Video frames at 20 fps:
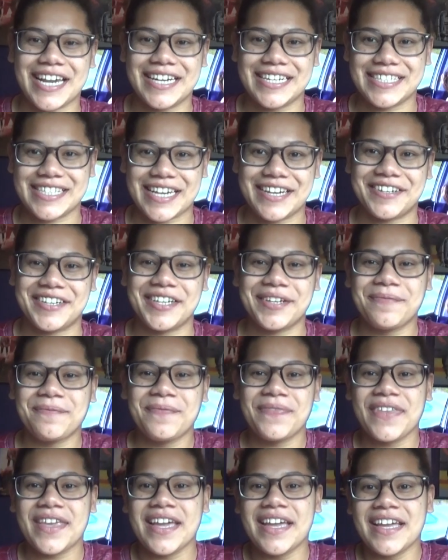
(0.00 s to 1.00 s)
kind of scary.
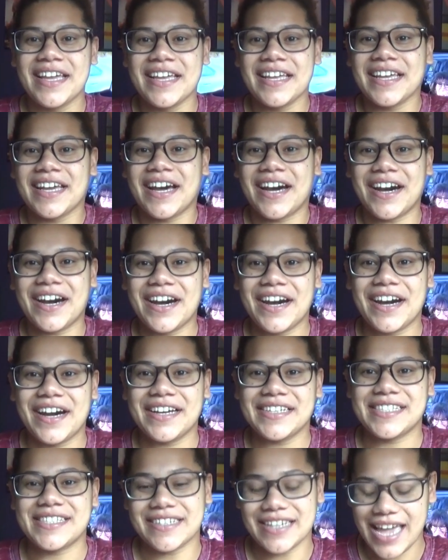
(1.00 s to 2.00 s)

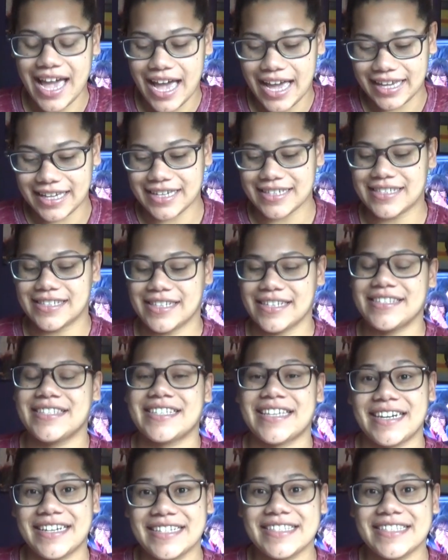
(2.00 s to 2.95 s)
So yeah, I guess let's get